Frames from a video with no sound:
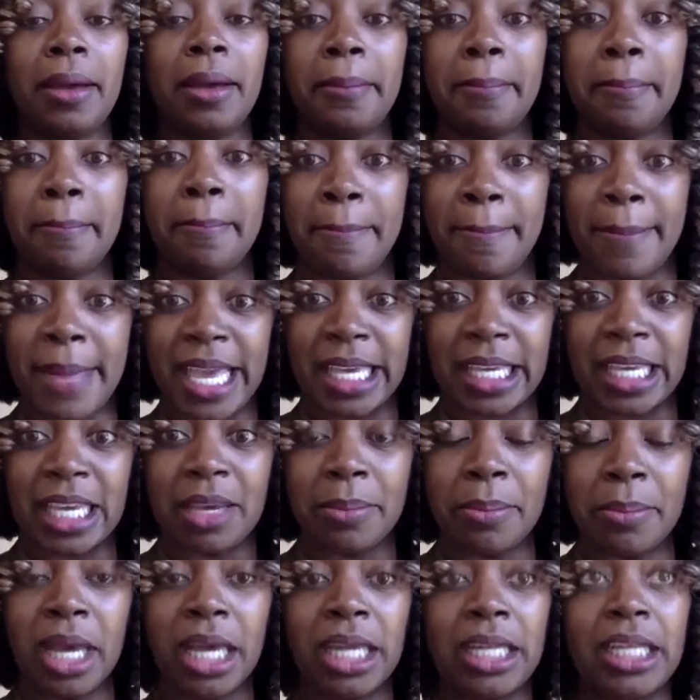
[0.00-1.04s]

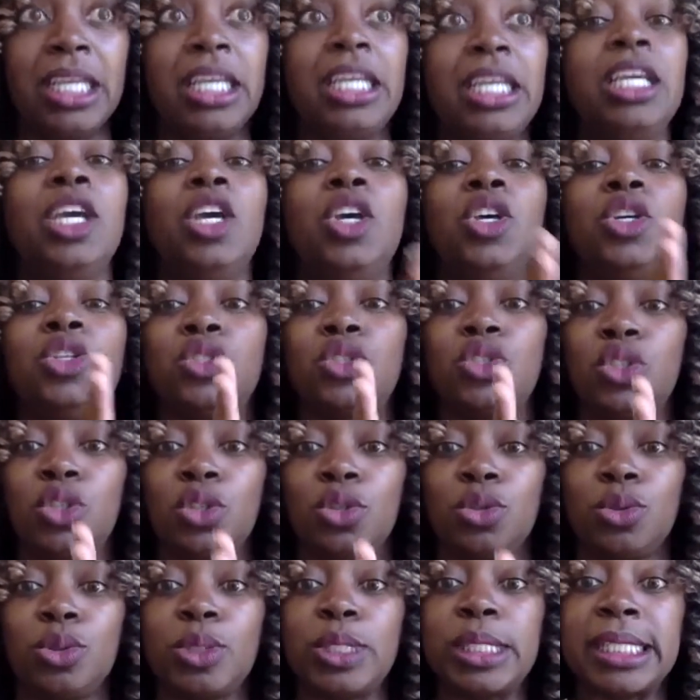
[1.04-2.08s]
making money
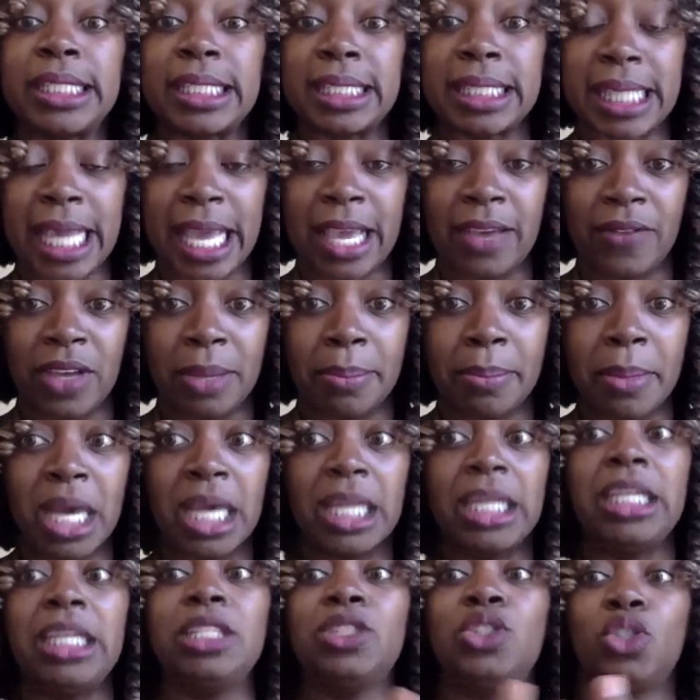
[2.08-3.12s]
to saving
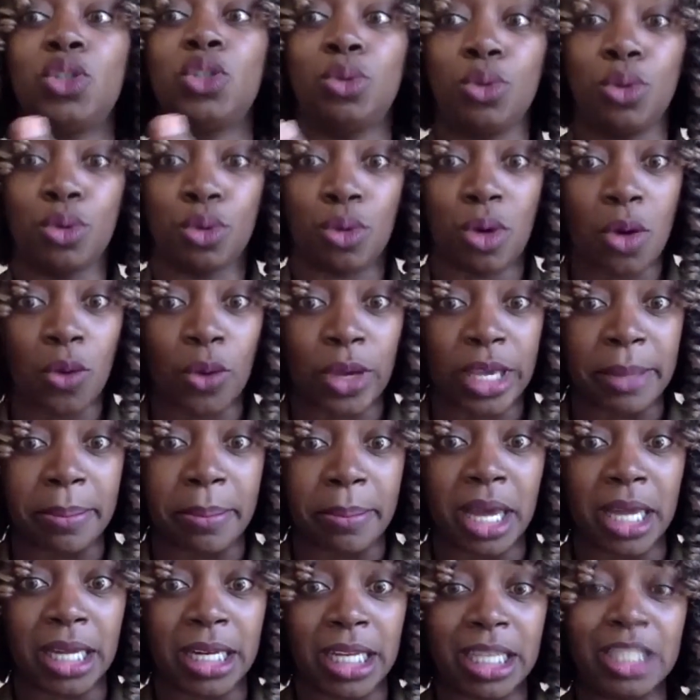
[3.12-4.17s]
money to growing
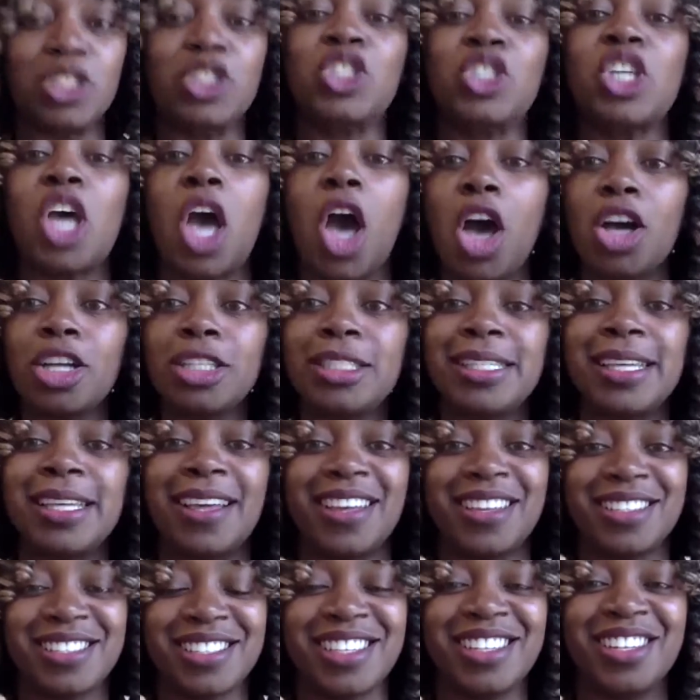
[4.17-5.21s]
money. Talk to
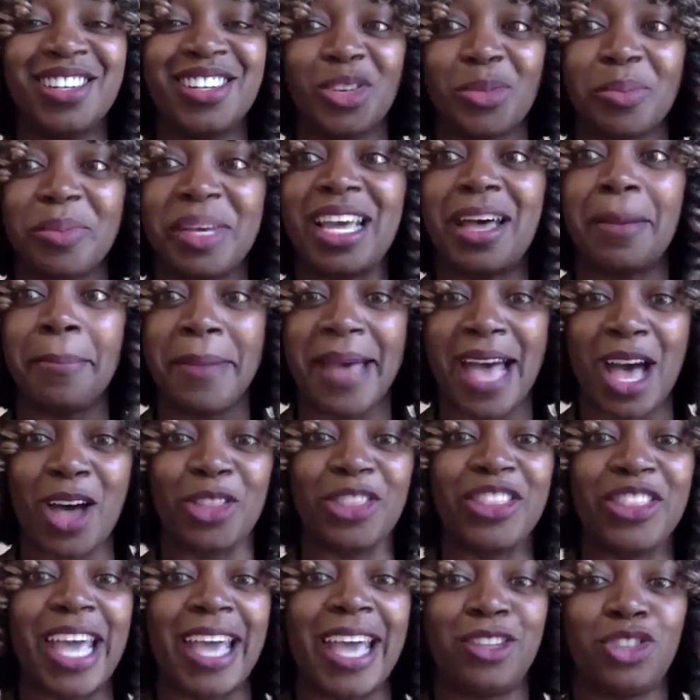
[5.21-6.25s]
us a little bit about
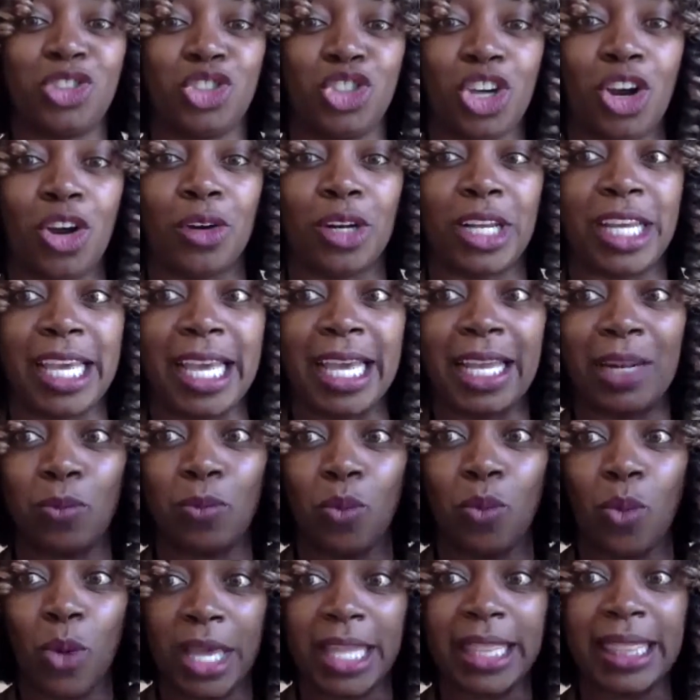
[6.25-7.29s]
that journey and
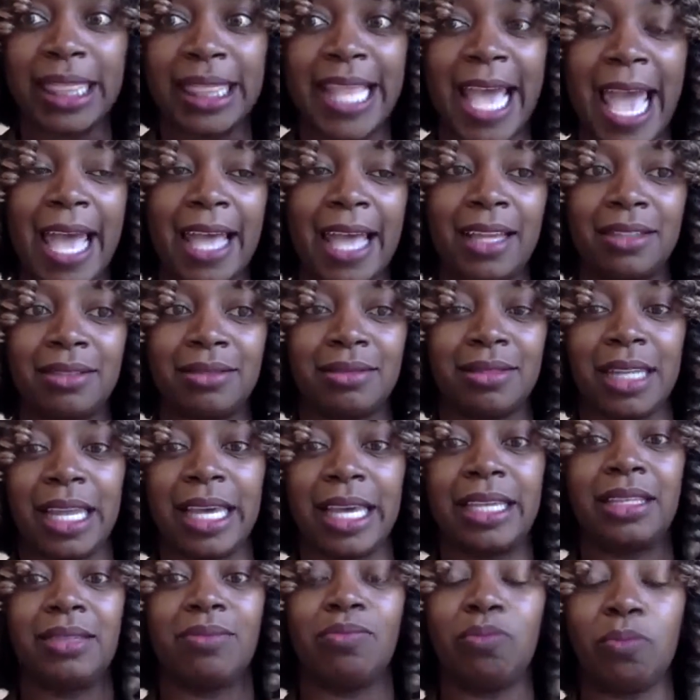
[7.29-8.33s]
when that
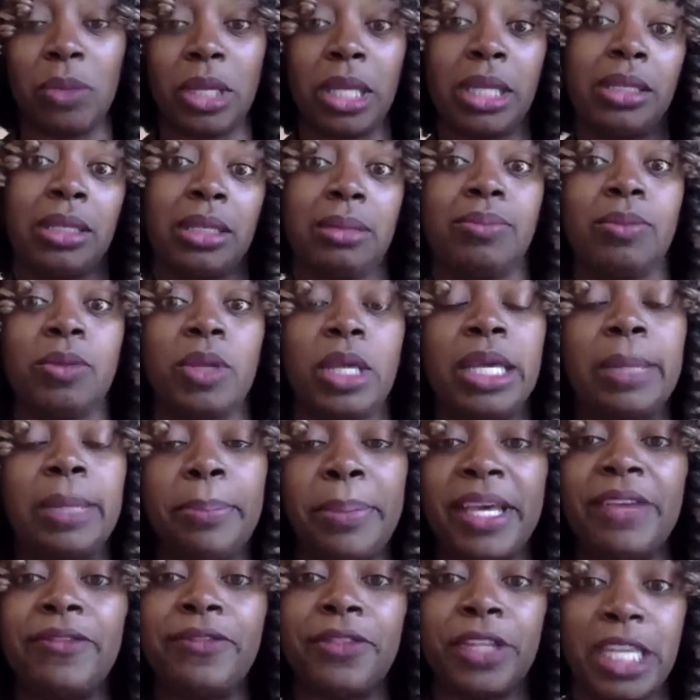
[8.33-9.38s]

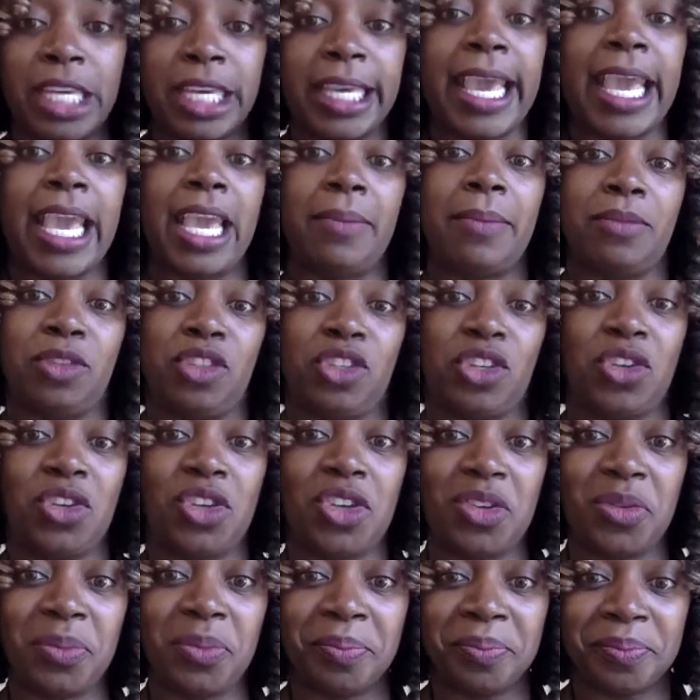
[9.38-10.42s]
epiphany came to
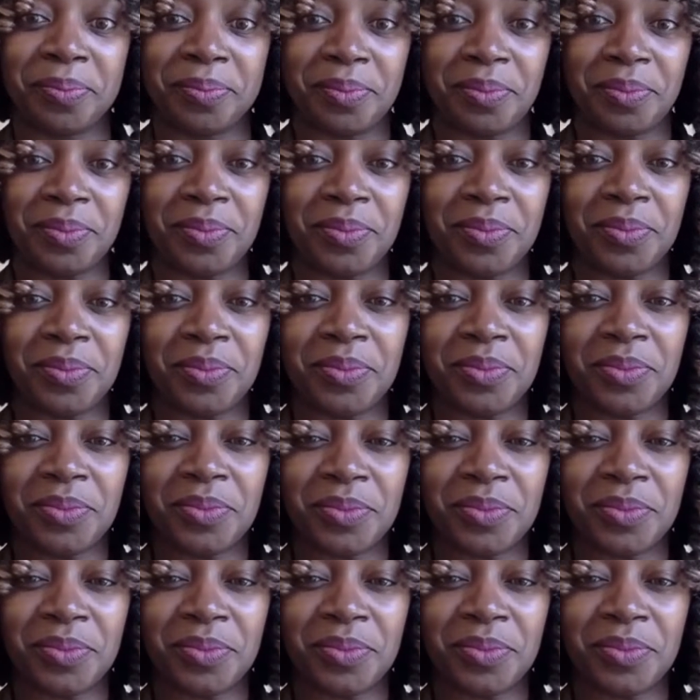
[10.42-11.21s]
you.